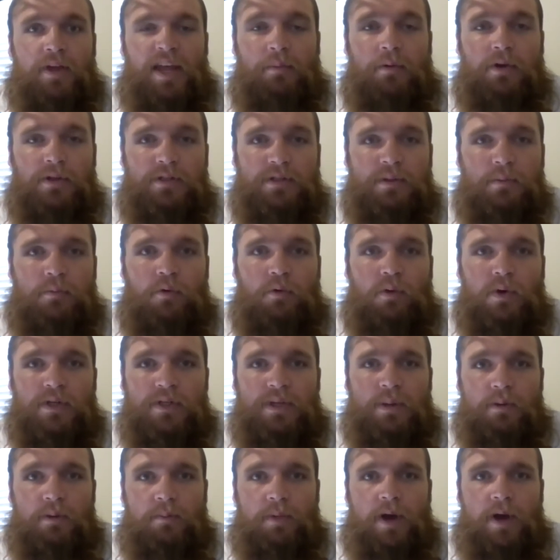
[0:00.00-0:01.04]
able to support his
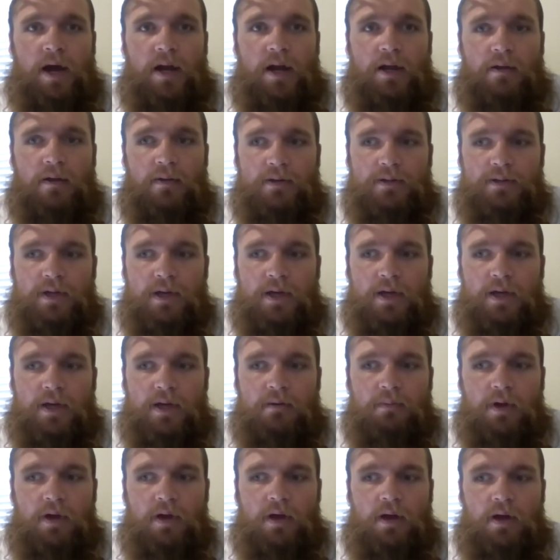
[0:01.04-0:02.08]
upper body all the
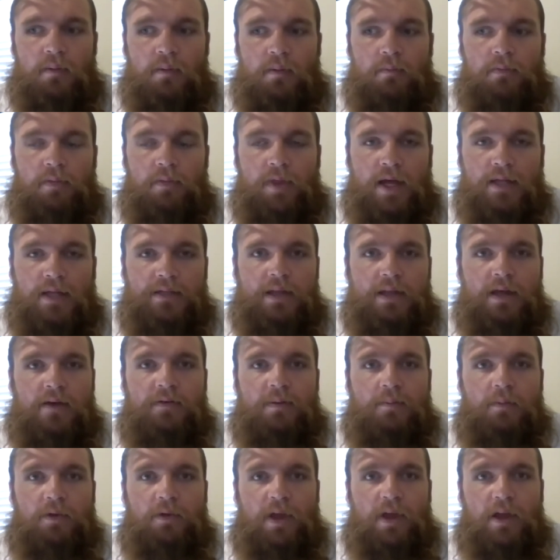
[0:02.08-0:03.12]
time, that's left
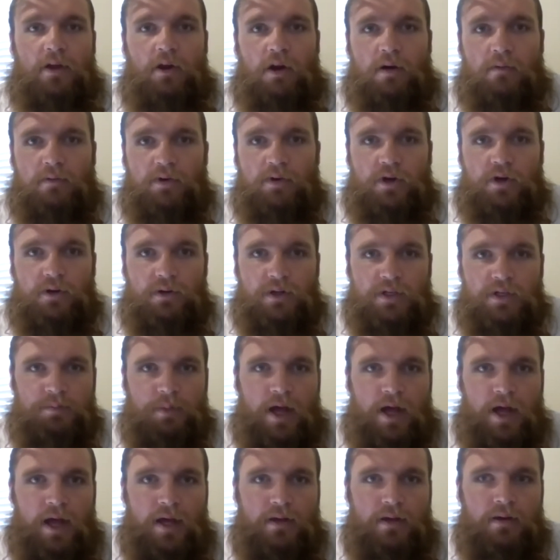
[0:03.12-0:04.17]
him with a curvature in his
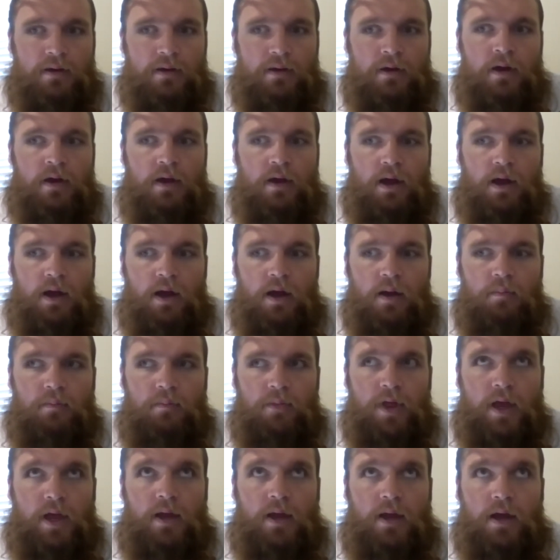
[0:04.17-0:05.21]
spine
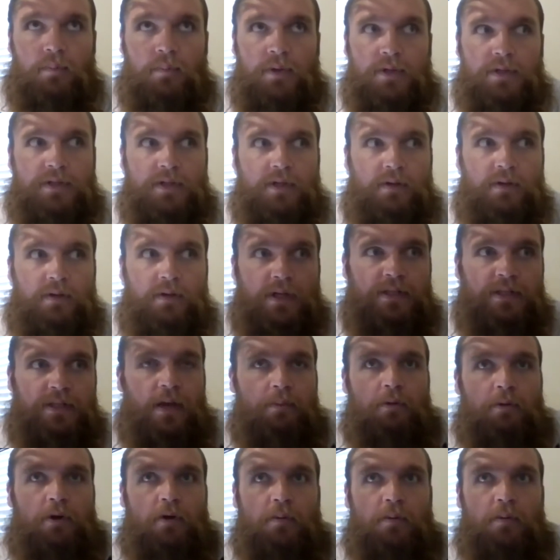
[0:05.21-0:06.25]
that up until this
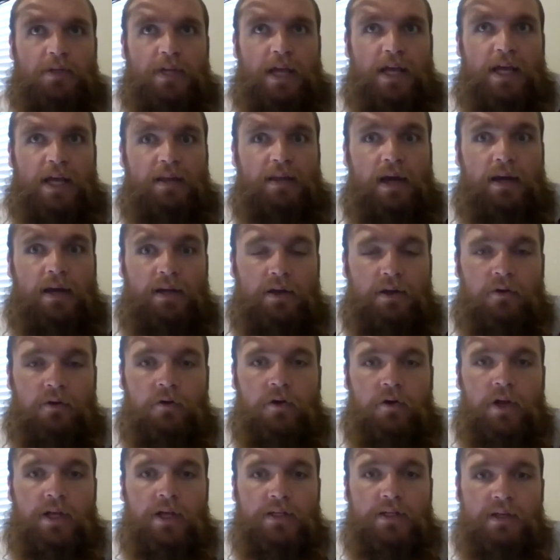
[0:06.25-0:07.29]
summer was at 90
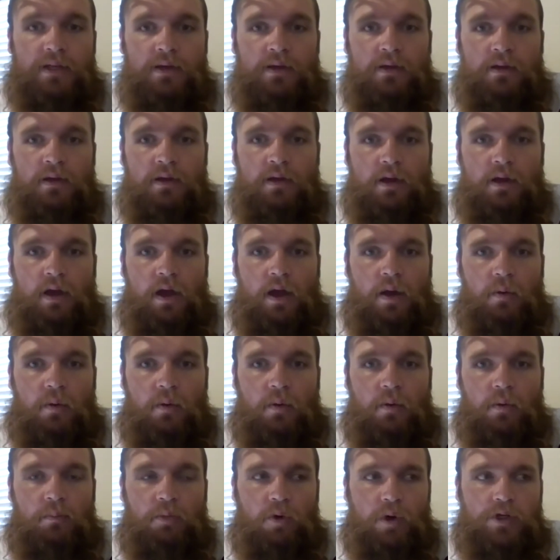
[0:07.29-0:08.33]
degrees,
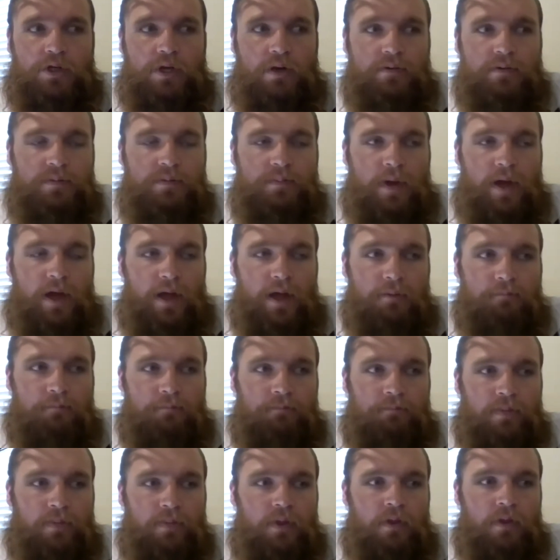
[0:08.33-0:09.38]
one portion of his spine.
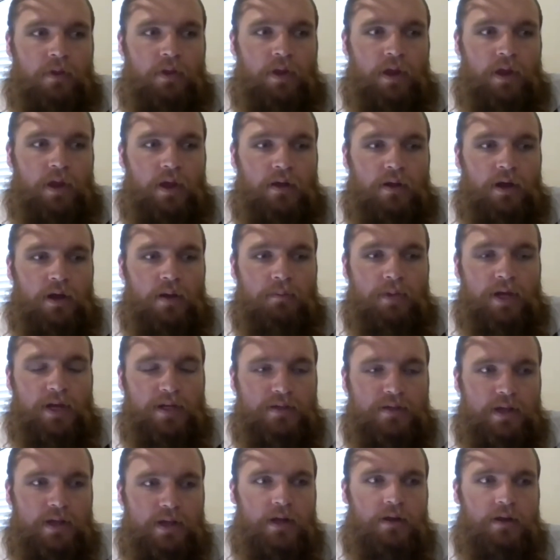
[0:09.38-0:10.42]
And
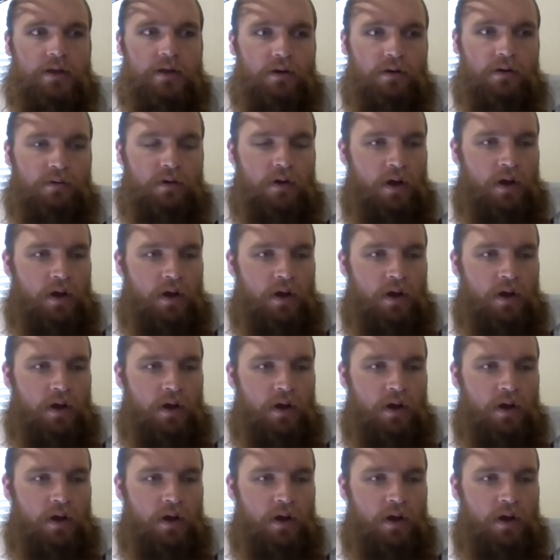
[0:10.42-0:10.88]
because of that curve,